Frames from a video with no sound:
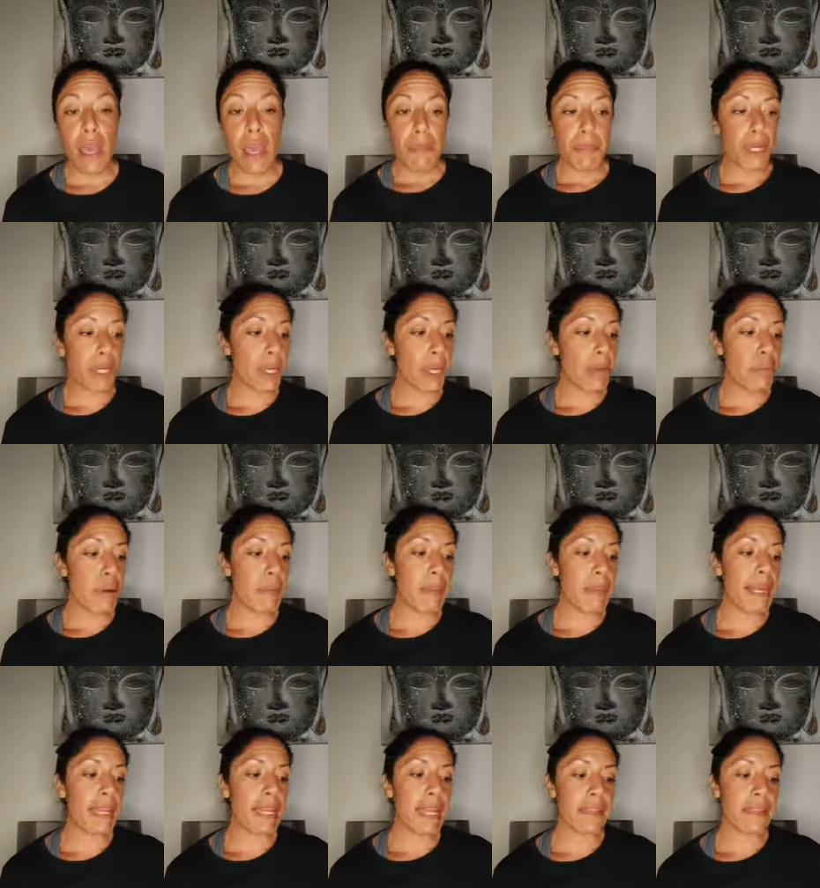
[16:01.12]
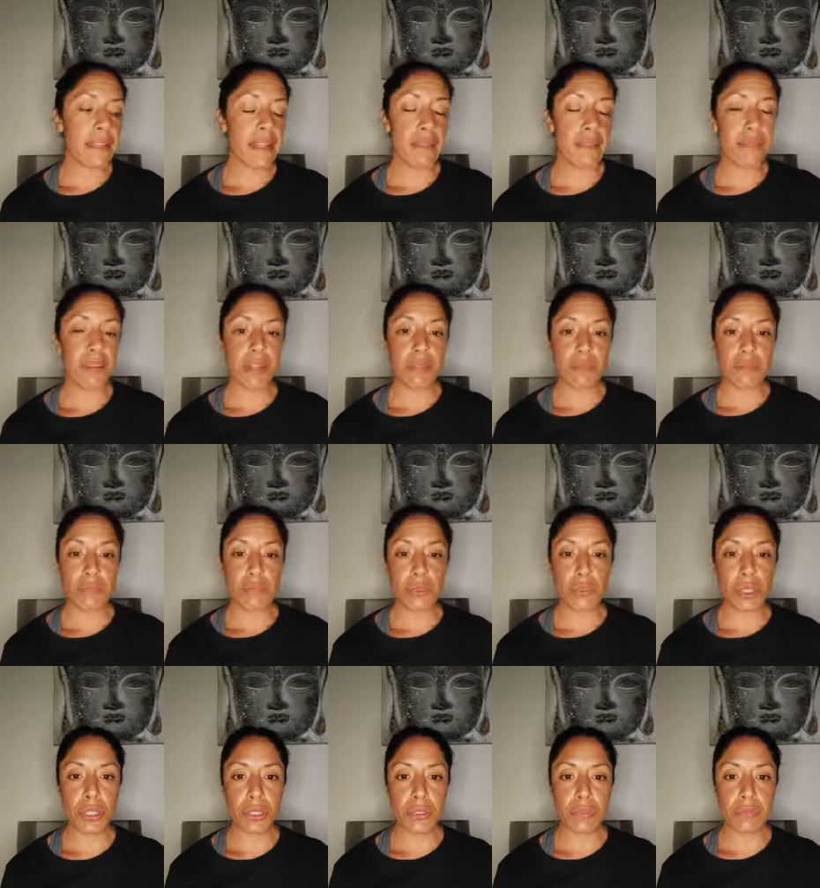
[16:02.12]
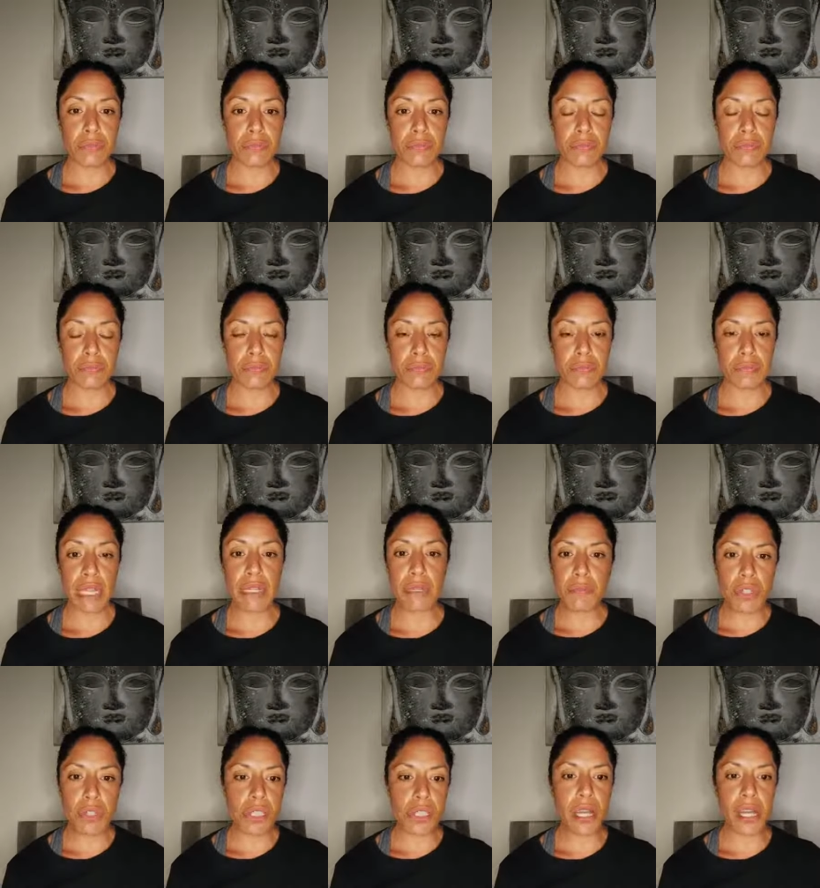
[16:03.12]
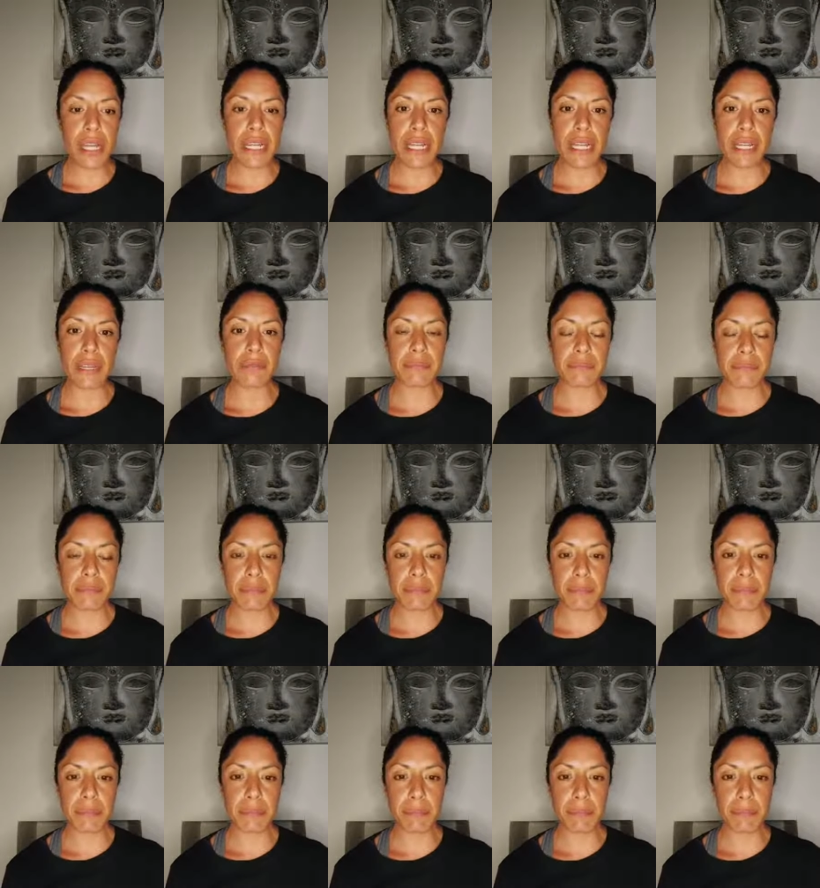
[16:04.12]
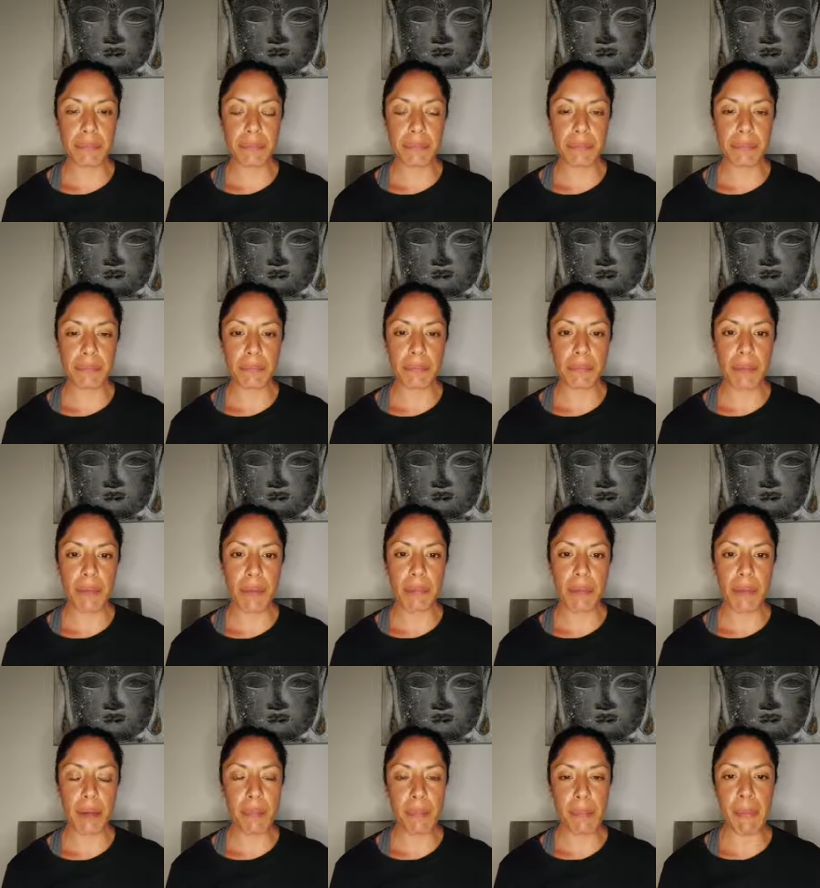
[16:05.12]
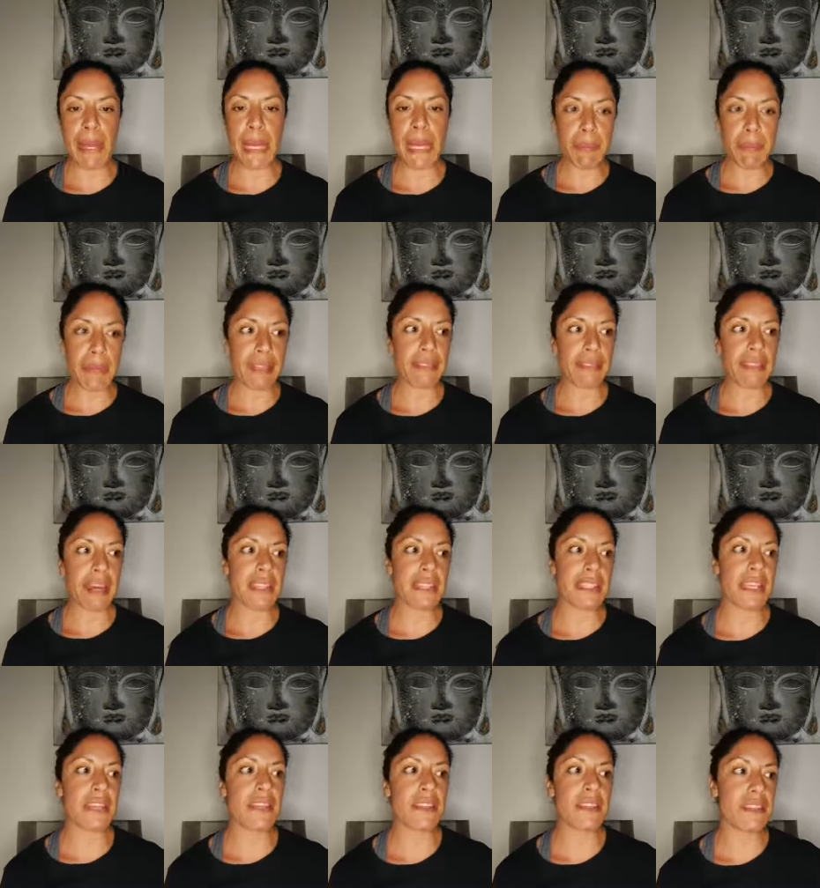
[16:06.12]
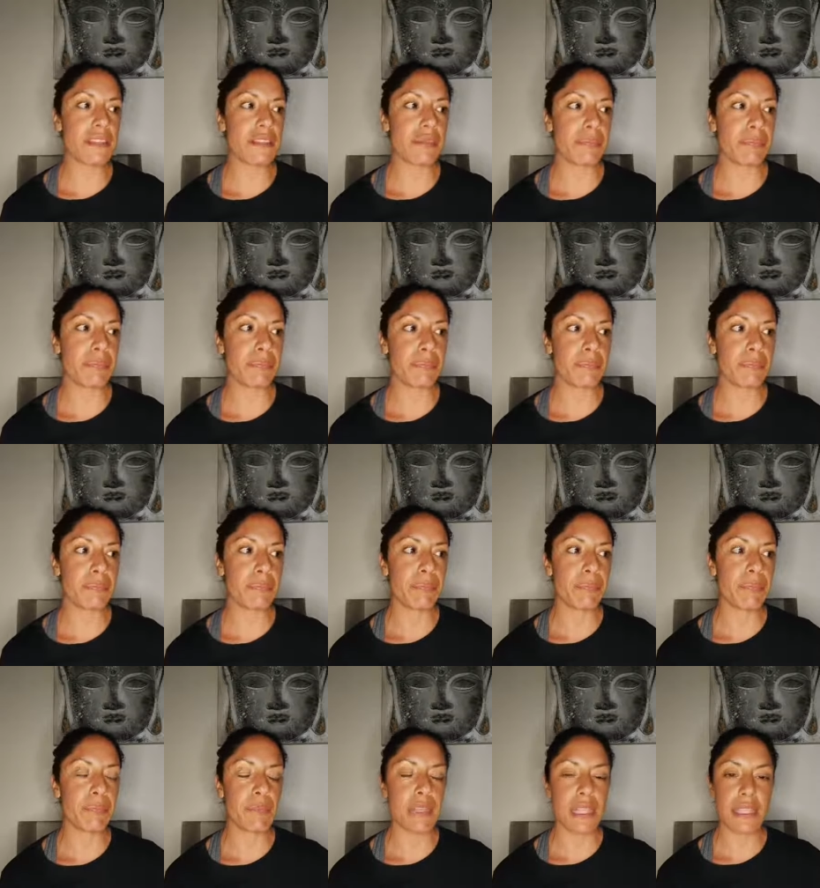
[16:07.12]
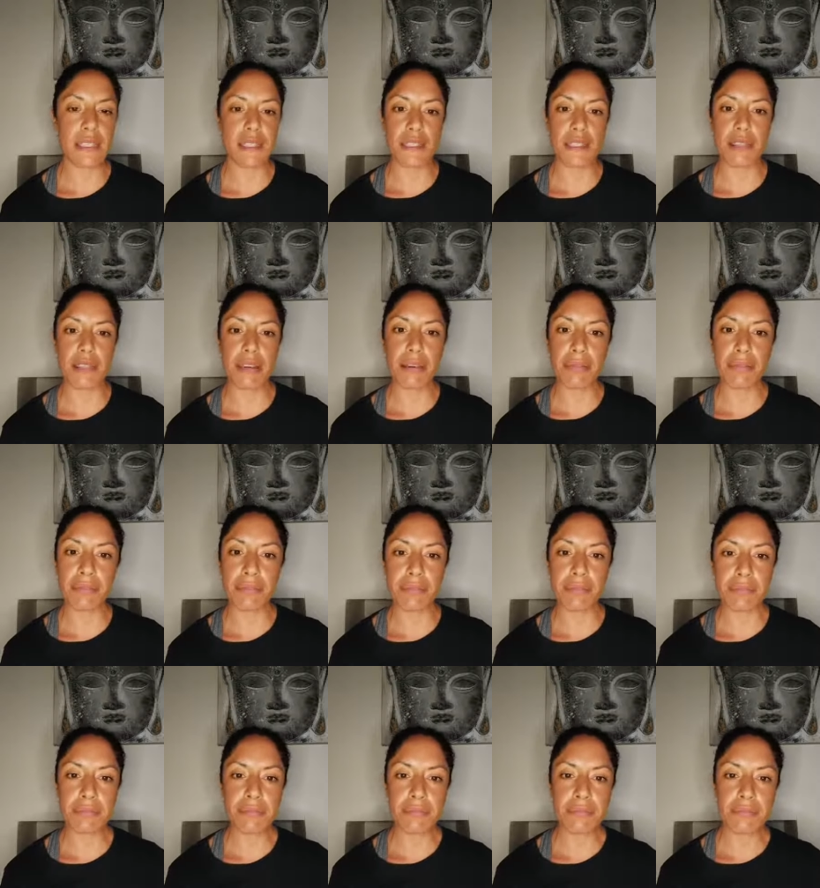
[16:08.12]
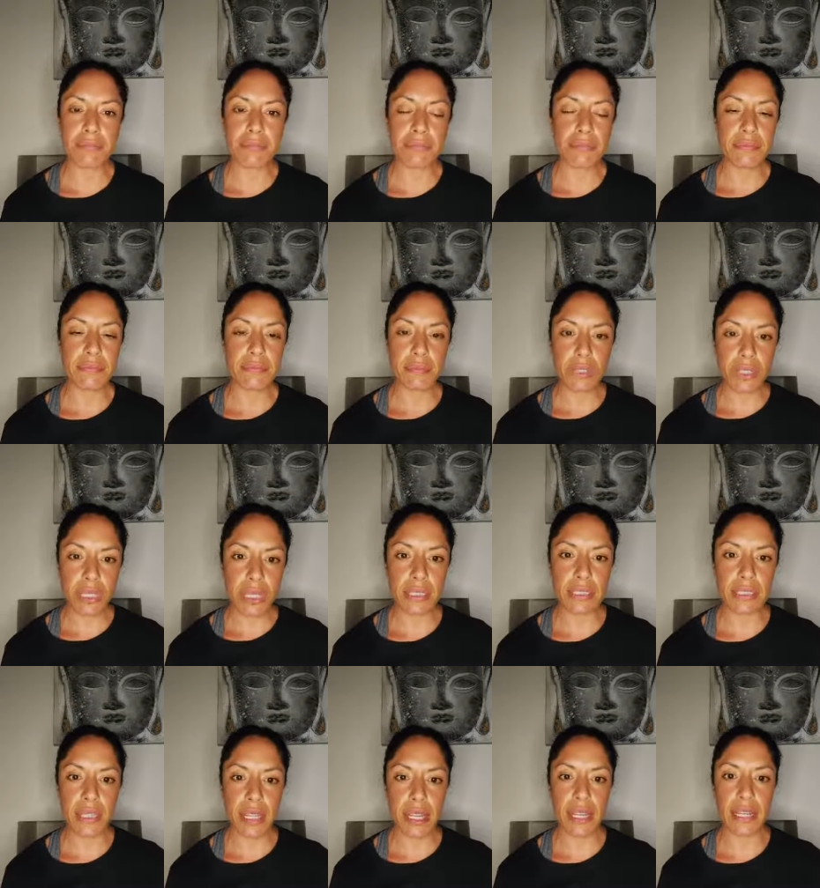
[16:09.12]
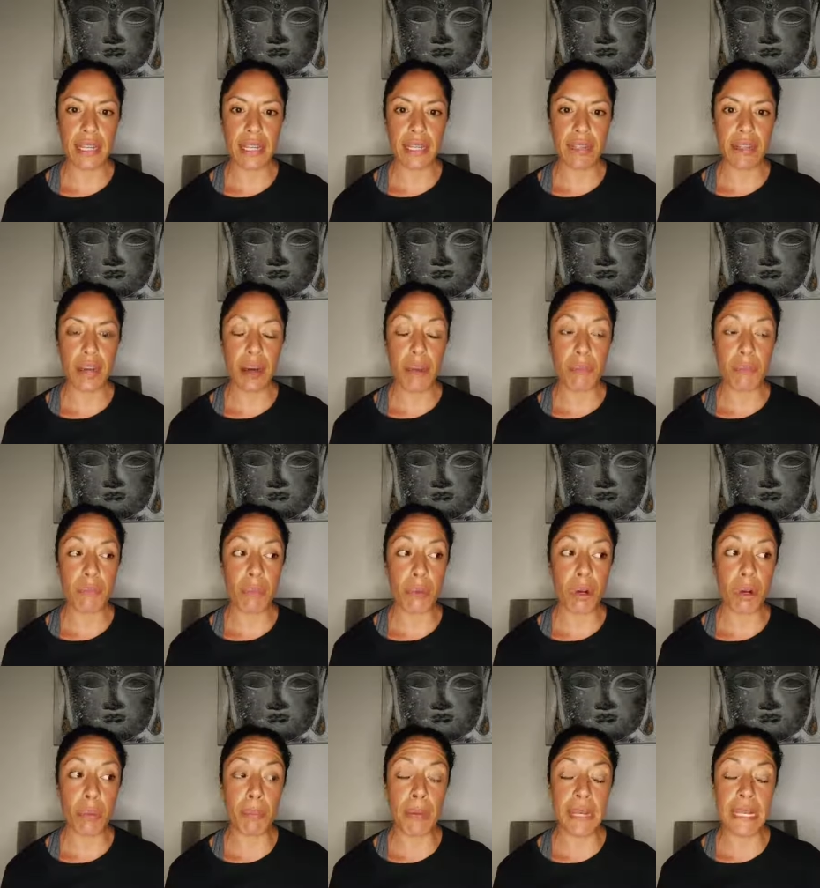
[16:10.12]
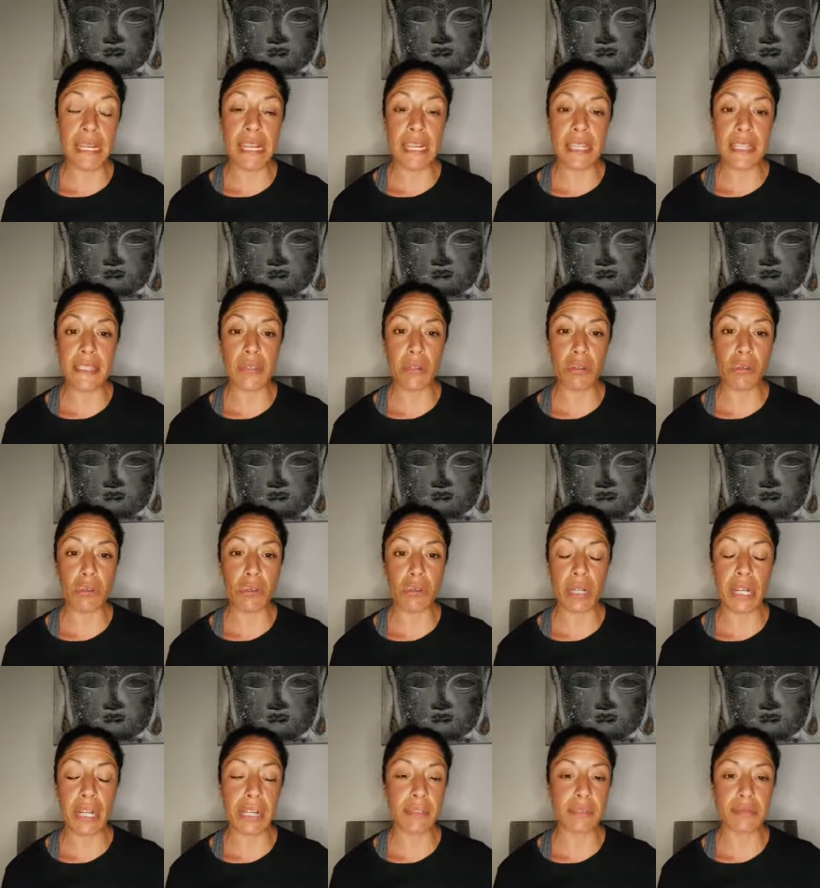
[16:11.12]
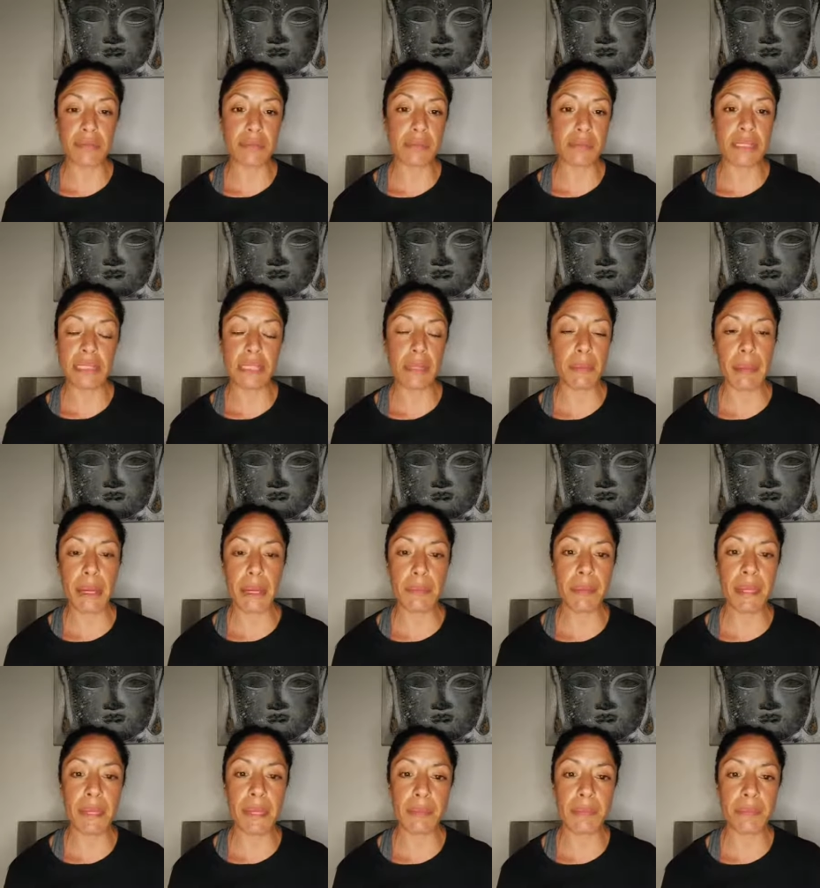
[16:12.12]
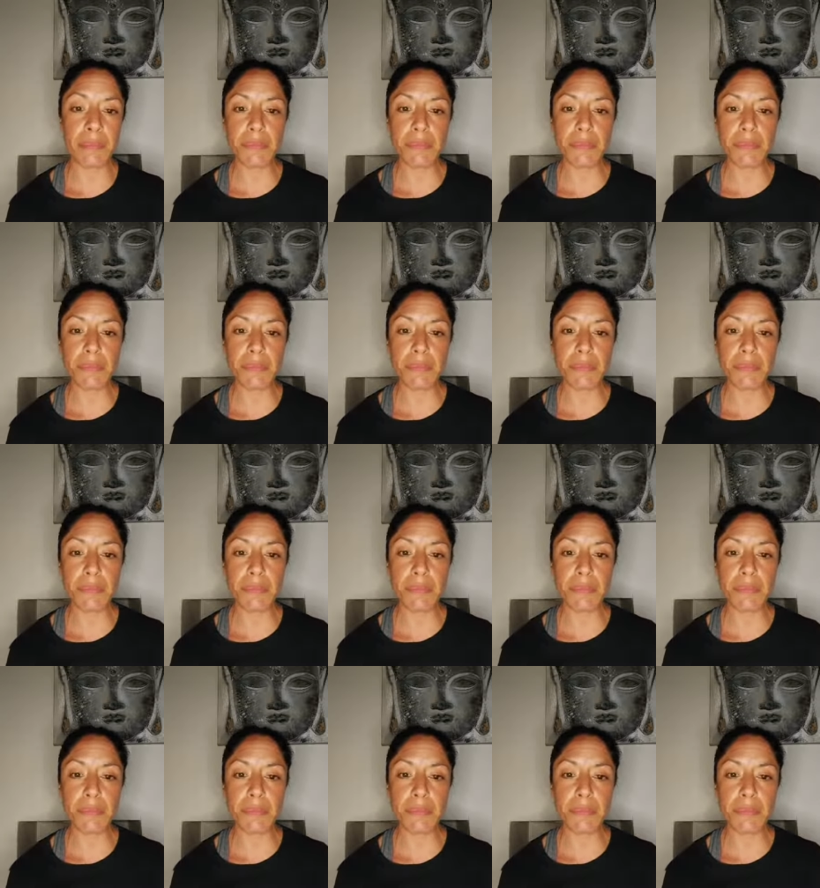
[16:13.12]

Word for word: But you know what? Better late than never. True. And I'm just learning. I'm, I'm a baby in that sense. This stuff. Just learning. I'm on my knees still crawling. Still a baby.